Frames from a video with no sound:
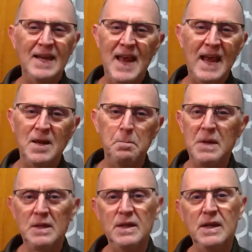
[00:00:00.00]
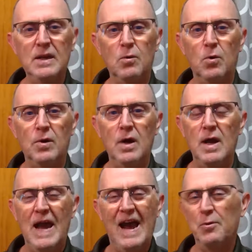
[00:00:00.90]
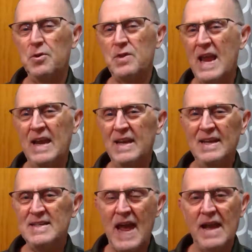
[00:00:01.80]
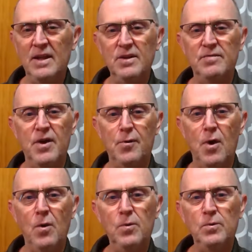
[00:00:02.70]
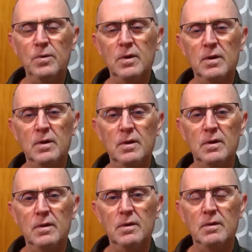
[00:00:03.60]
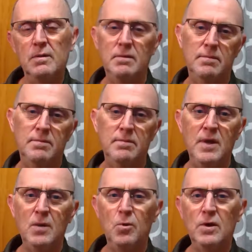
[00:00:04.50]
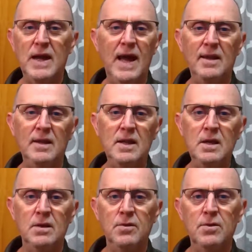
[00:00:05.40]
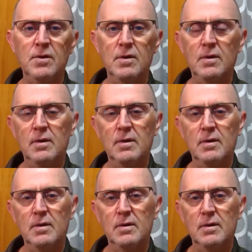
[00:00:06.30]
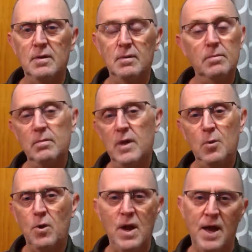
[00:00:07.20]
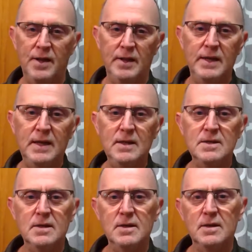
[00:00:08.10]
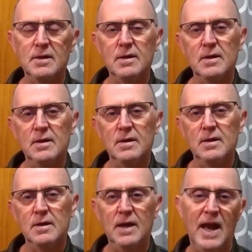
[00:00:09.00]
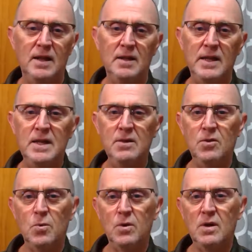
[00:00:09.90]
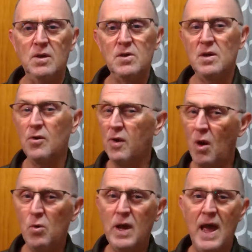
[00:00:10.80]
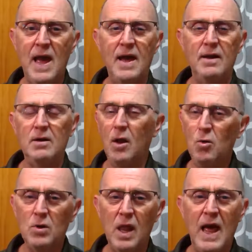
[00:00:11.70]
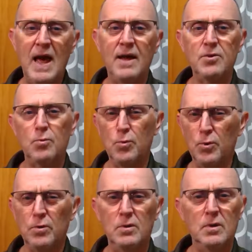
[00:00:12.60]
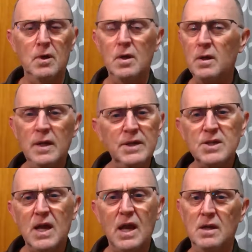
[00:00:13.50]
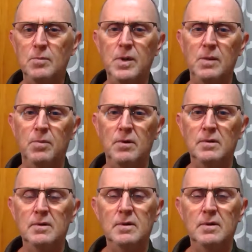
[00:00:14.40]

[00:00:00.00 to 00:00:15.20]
innate ability or outstanding talent of their own. They were Galileans. They were not elite. Galileans were considered low, cat, low class, rural, uneducated people.